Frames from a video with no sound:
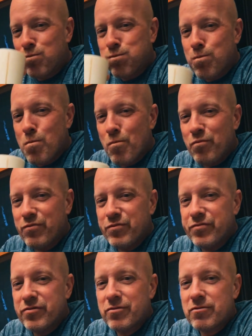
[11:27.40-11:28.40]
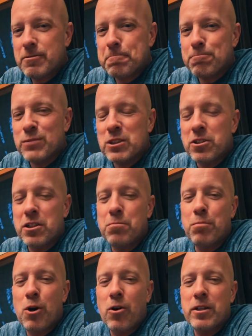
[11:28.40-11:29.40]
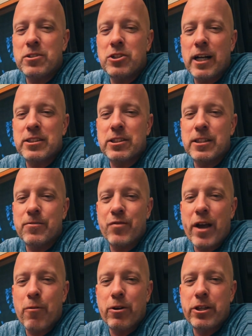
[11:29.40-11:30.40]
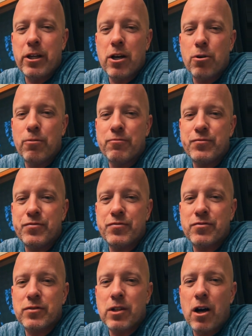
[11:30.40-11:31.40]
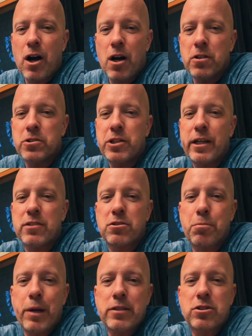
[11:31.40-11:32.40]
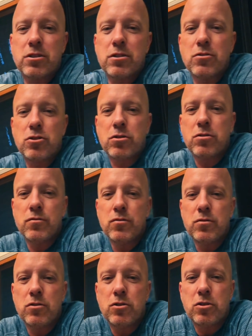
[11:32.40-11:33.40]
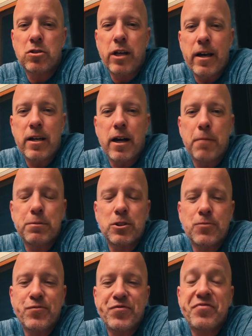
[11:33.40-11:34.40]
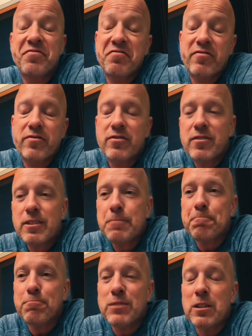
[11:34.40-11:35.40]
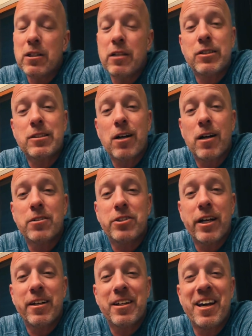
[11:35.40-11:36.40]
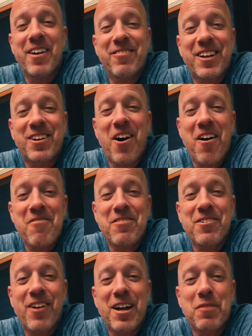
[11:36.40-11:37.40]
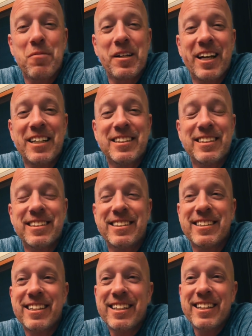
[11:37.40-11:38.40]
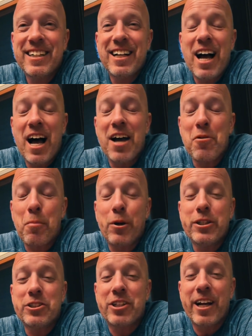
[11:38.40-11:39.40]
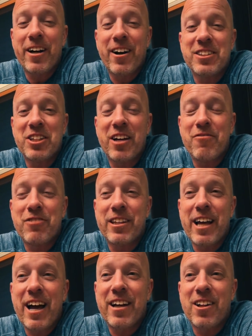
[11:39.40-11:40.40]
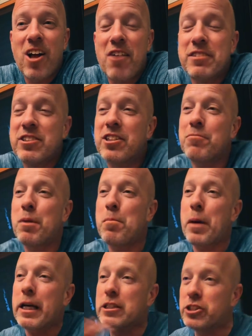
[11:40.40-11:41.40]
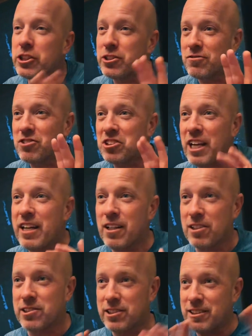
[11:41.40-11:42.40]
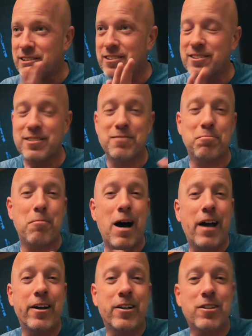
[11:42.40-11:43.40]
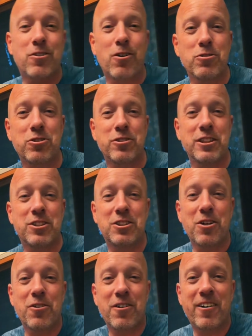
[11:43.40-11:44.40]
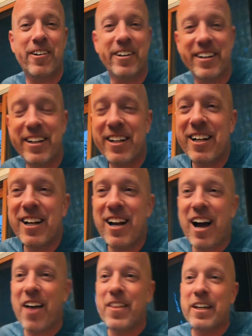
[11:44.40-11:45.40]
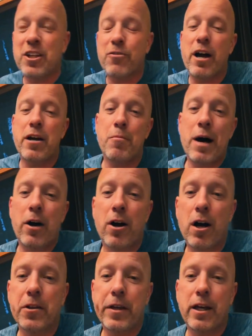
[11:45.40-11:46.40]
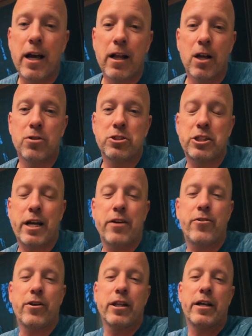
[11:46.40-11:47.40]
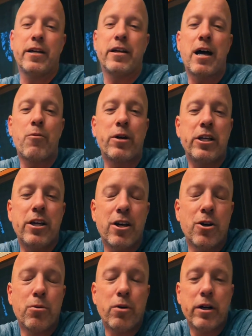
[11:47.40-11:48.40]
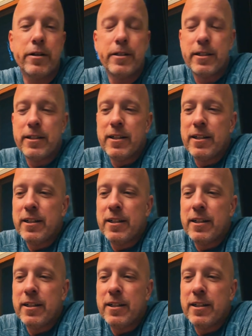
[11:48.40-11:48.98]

Hmm. Good morning, Justin. How are you? Aldi is the best K cups. Leave it to RJ to give the coffee recommendations. I appreciate RJ for that. He'll often send me pictures of sales at Meijer grocery store. And I think you're right about all the. Hello, Sandra Lynn. How are you?